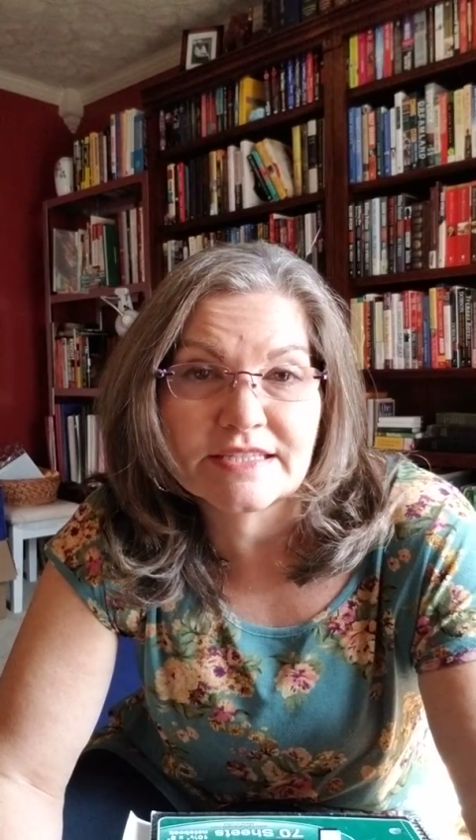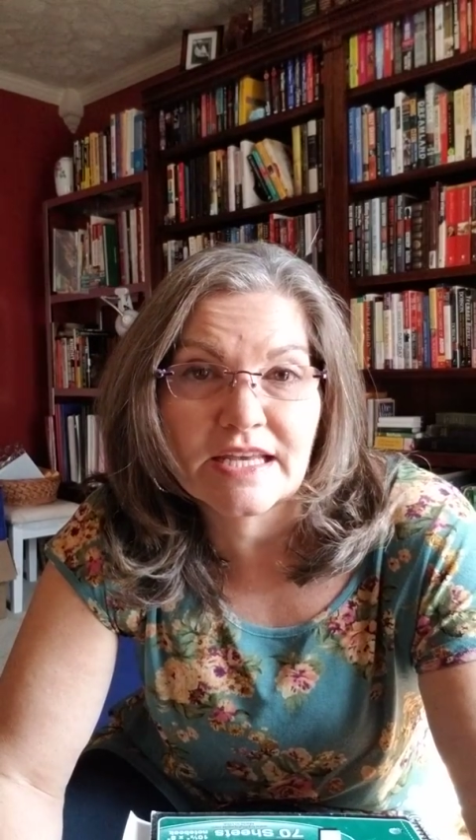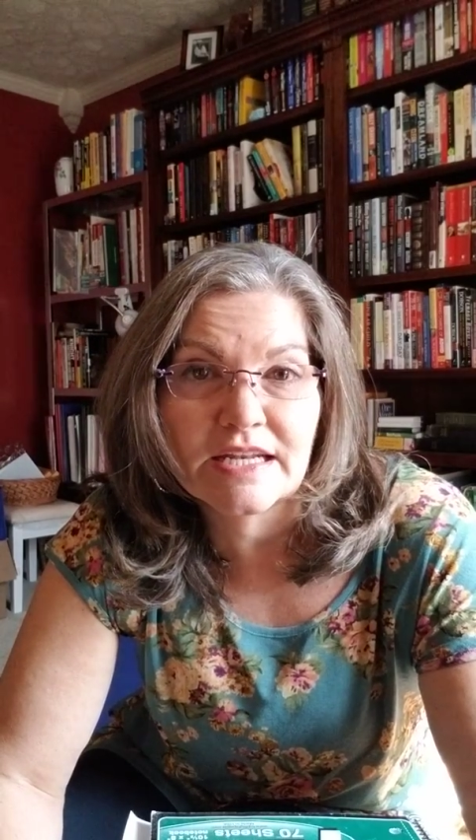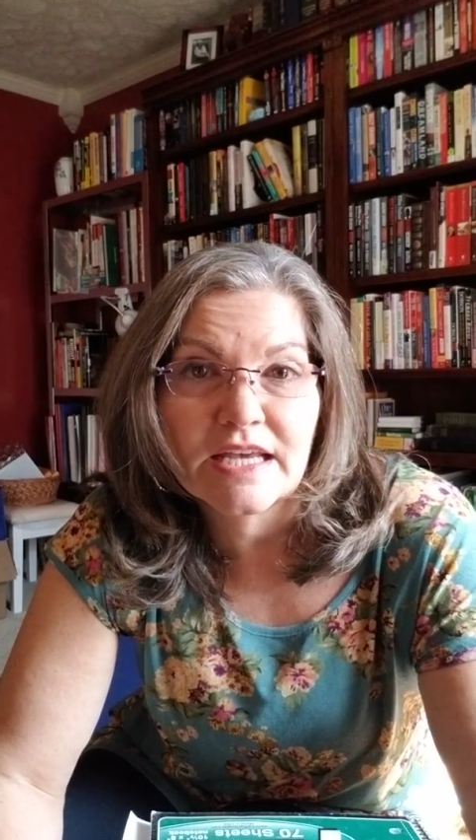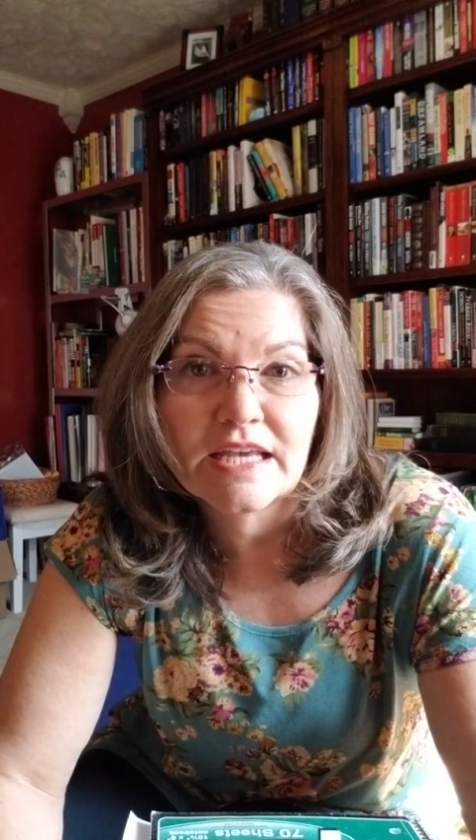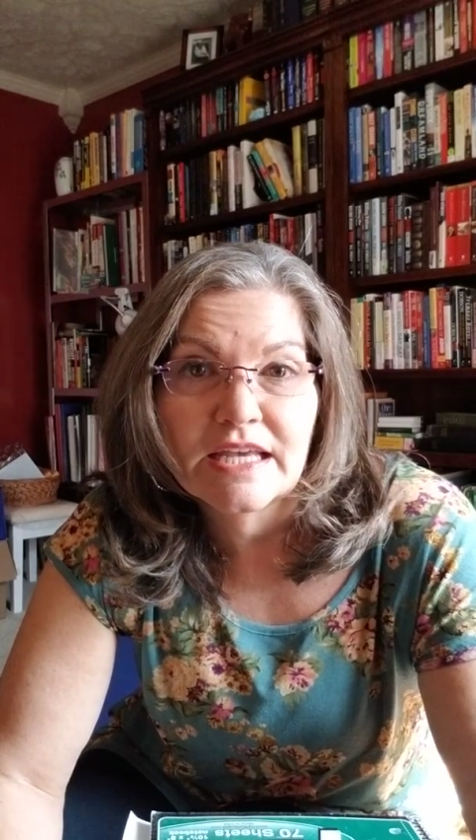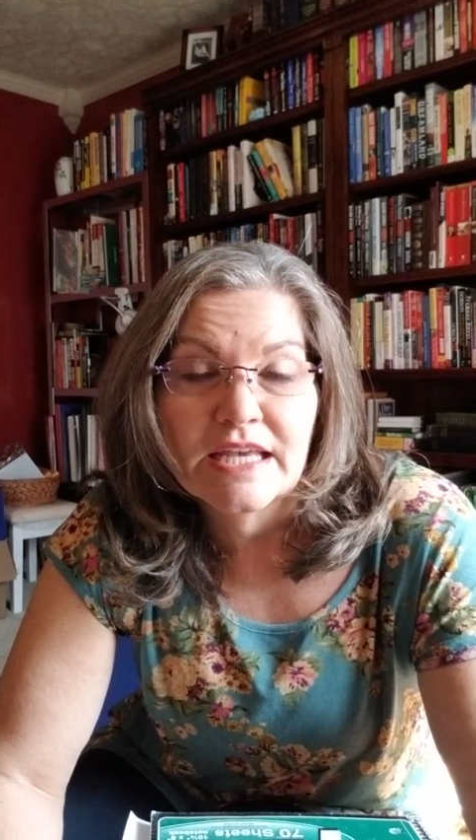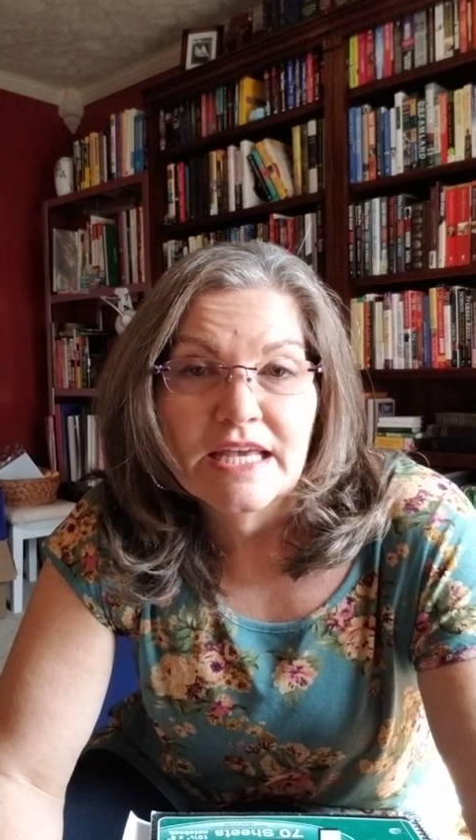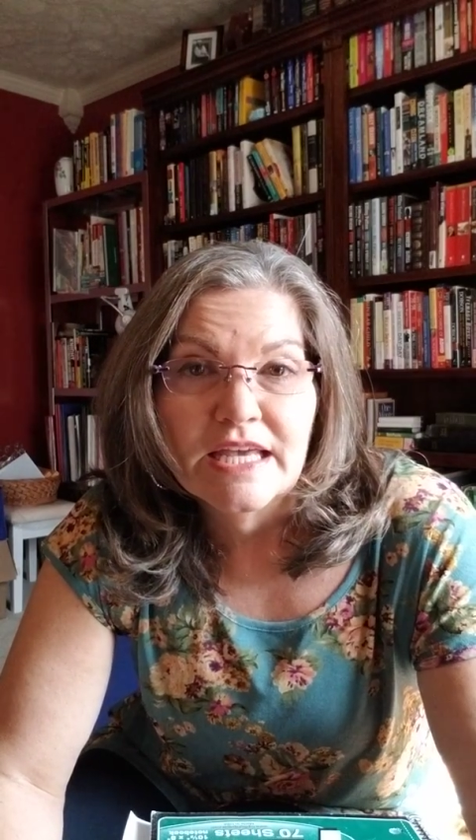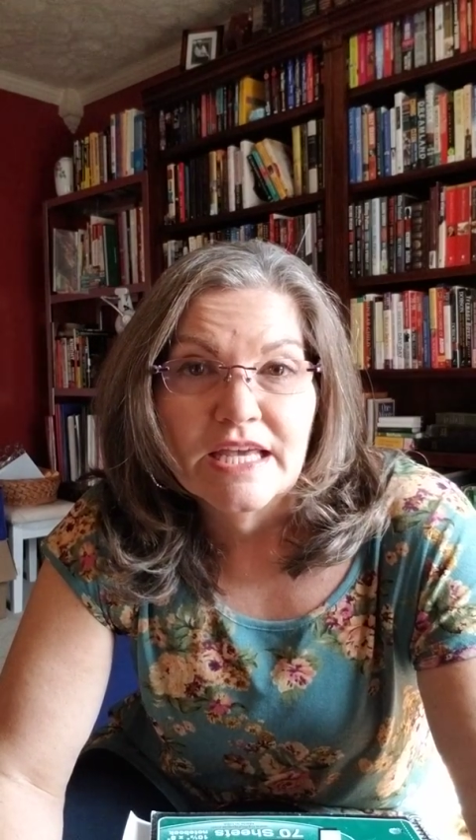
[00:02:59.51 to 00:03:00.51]
said,
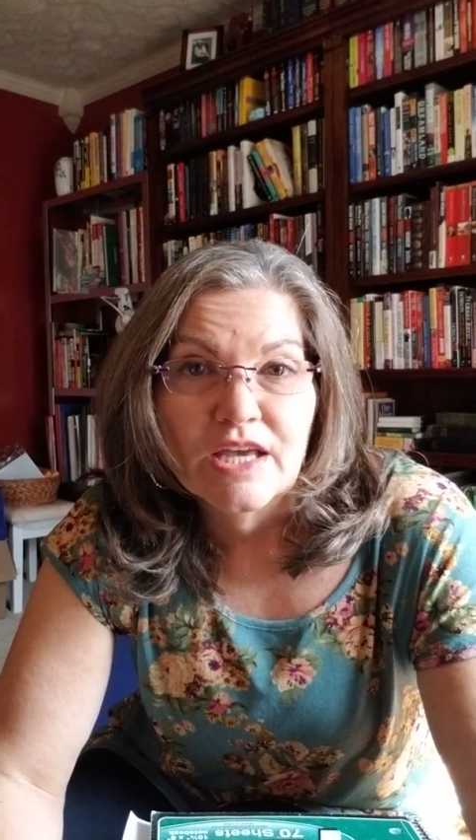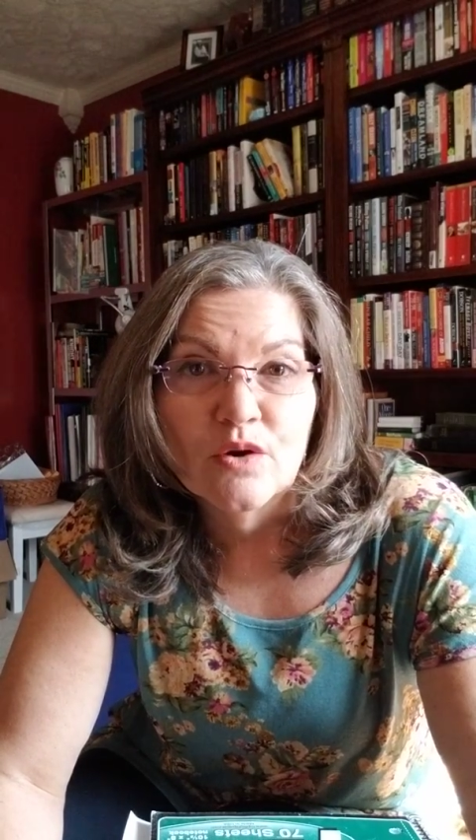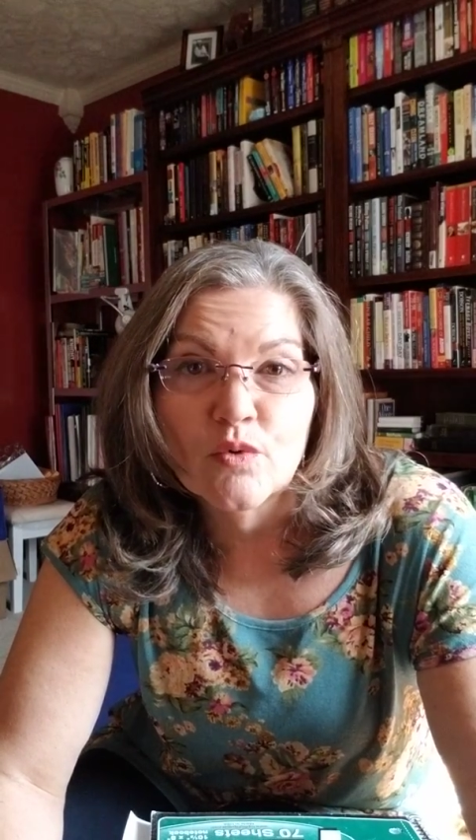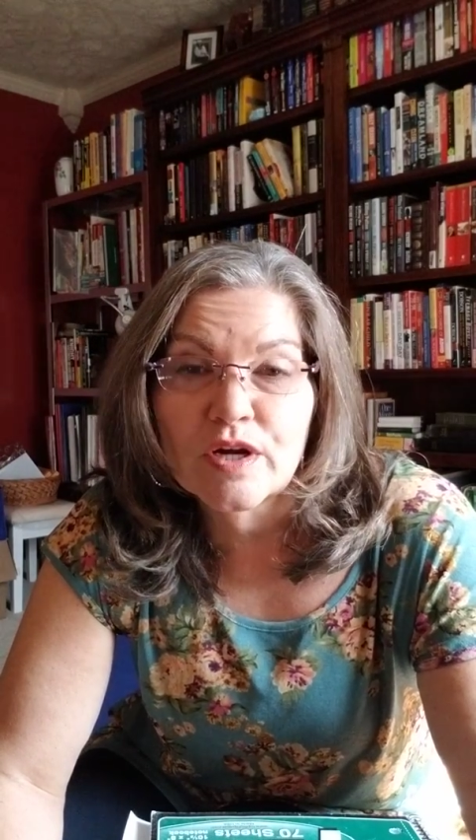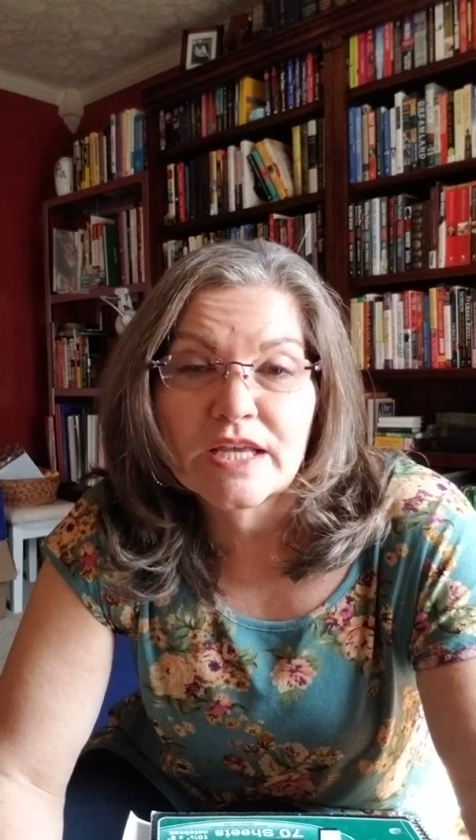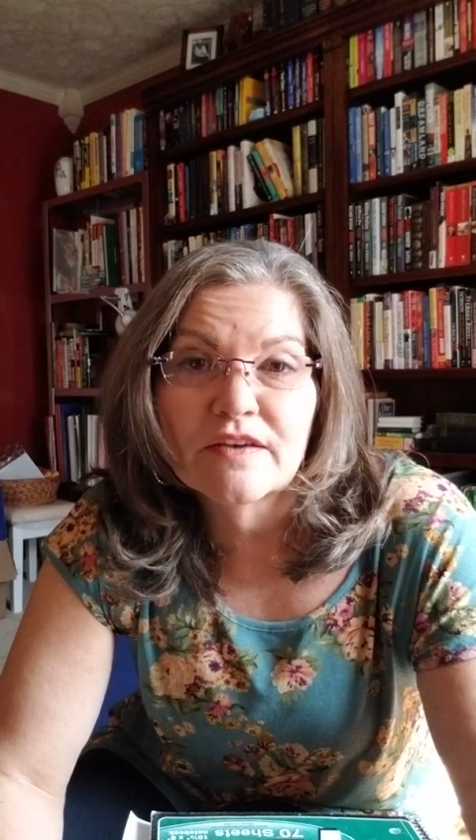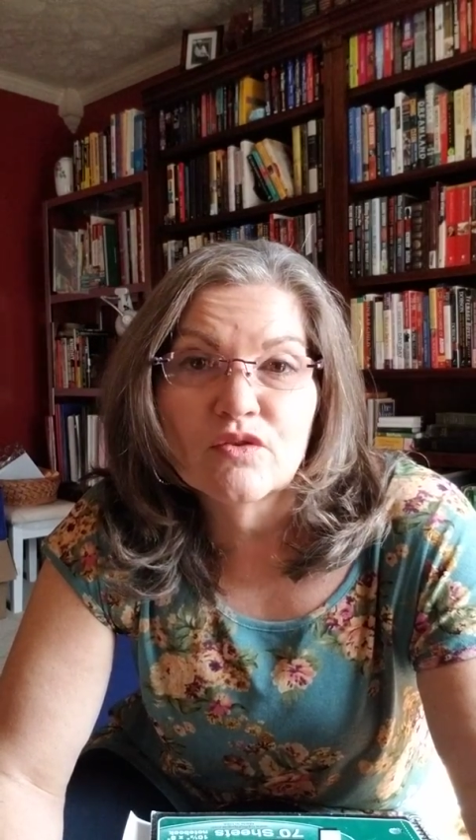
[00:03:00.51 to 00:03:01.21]
we're going to give